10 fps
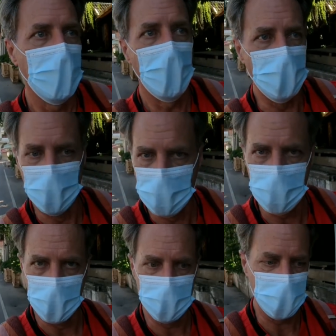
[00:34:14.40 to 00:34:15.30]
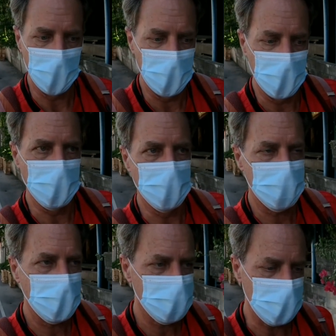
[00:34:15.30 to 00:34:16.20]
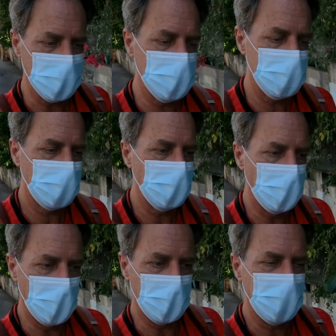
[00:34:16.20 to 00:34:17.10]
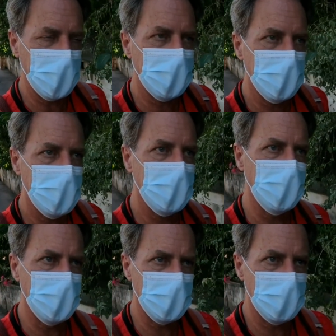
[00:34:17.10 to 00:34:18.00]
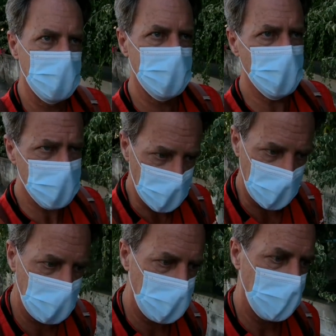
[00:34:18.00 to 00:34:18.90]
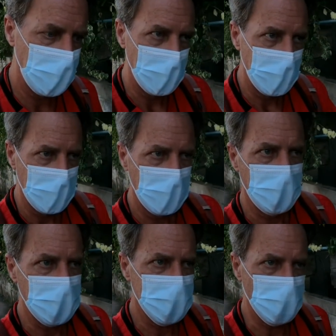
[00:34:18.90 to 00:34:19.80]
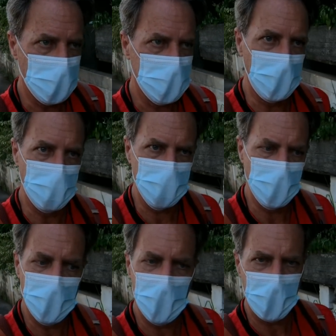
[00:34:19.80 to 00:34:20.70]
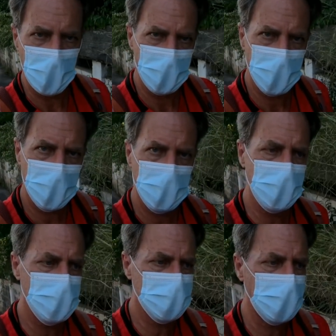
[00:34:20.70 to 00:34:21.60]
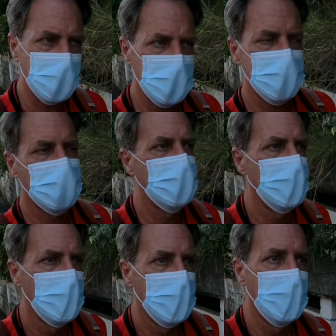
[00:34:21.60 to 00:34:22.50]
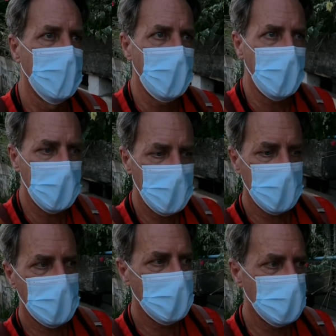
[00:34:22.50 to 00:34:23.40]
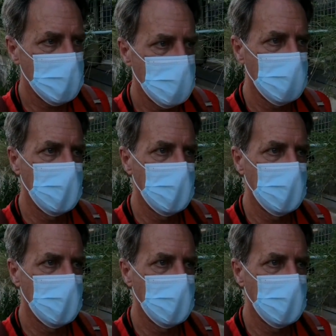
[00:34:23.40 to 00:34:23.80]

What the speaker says: all those sorts of restrictions. But apparently on Tuesday, this will come to an end for the most part. And